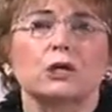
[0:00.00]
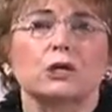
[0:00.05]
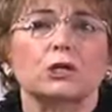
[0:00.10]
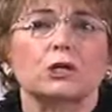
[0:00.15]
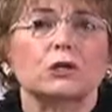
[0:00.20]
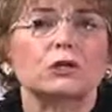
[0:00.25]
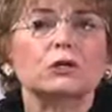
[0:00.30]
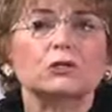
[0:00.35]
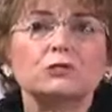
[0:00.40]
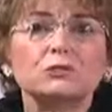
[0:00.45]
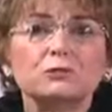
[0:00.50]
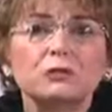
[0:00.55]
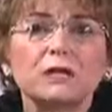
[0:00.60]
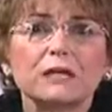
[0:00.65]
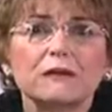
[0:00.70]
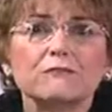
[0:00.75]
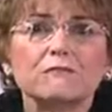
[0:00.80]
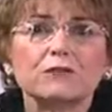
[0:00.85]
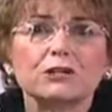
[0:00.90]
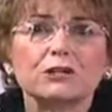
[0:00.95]
could you
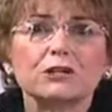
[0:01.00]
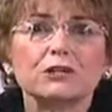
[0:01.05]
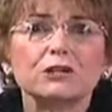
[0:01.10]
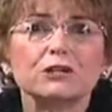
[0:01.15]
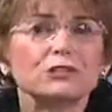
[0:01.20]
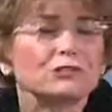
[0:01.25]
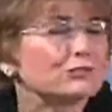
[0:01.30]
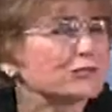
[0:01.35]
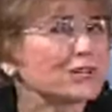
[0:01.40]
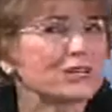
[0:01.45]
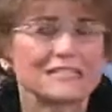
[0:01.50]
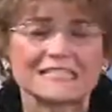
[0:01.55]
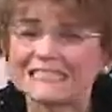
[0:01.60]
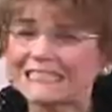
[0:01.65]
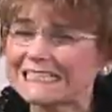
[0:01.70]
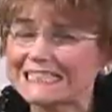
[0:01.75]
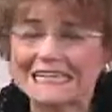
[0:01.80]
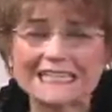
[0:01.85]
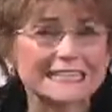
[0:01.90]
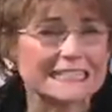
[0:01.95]
give her just
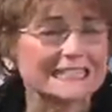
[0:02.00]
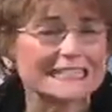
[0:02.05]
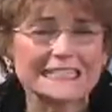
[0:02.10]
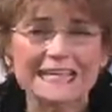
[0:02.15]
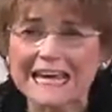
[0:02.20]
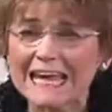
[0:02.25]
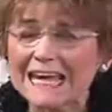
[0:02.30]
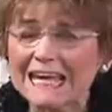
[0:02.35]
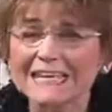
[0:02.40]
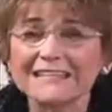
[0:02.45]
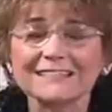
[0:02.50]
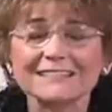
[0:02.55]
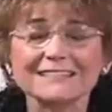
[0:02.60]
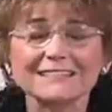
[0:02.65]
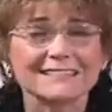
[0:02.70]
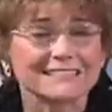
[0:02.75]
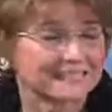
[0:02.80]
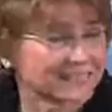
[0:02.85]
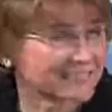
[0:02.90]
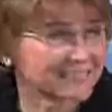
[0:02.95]
10
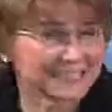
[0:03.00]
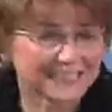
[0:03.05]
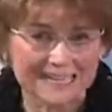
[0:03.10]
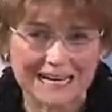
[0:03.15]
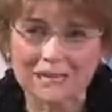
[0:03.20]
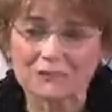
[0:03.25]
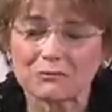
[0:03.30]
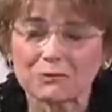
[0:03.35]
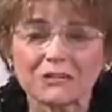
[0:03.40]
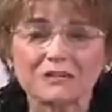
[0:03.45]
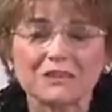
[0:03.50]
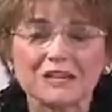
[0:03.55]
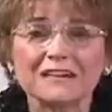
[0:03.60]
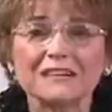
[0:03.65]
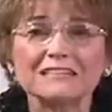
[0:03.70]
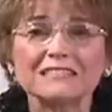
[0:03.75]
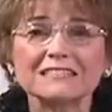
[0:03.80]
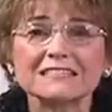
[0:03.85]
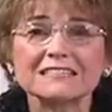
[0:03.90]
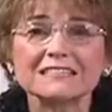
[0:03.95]
days to stay with
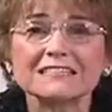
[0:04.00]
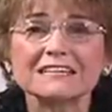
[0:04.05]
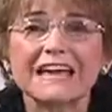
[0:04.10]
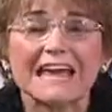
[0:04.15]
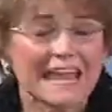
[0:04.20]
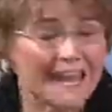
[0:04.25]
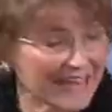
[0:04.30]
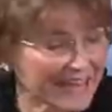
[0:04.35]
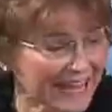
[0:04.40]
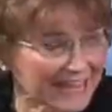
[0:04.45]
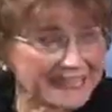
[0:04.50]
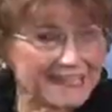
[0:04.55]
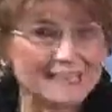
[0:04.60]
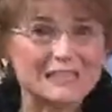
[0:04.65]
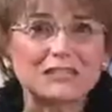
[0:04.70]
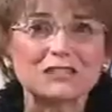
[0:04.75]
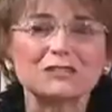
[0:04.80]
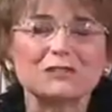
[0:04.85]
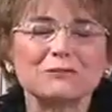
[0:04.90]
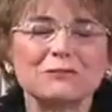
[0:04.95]
us, and
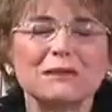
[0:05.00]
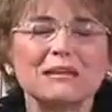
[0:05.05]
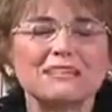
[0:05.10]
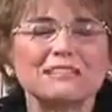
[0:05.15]
then you may